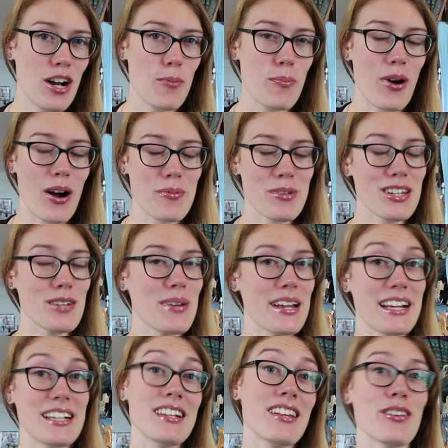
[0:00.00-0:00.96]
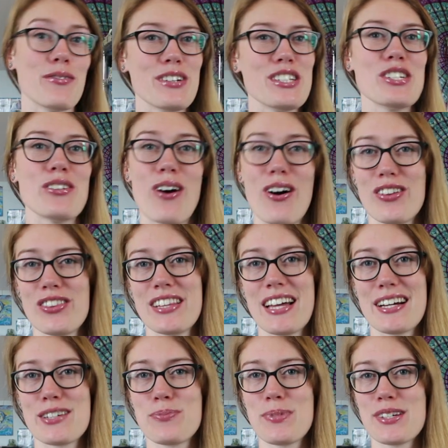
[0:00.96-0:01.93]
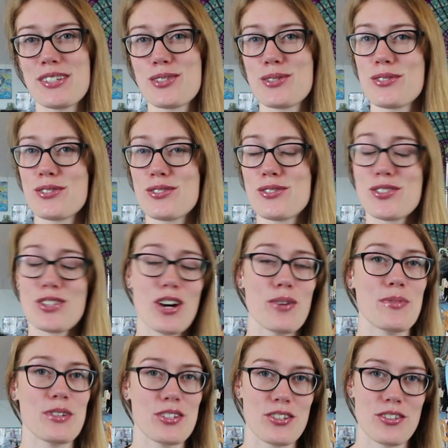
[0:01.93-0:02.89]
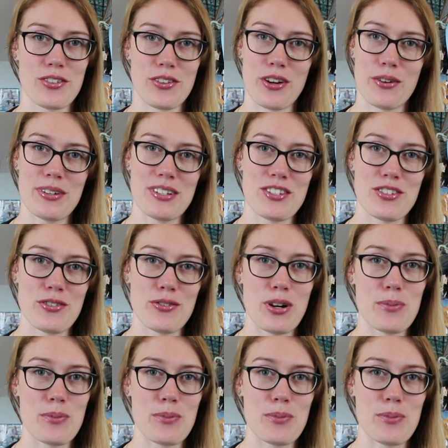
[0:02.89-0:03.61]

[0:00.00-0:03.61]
but I'm going to make another video on that because there's so much to go into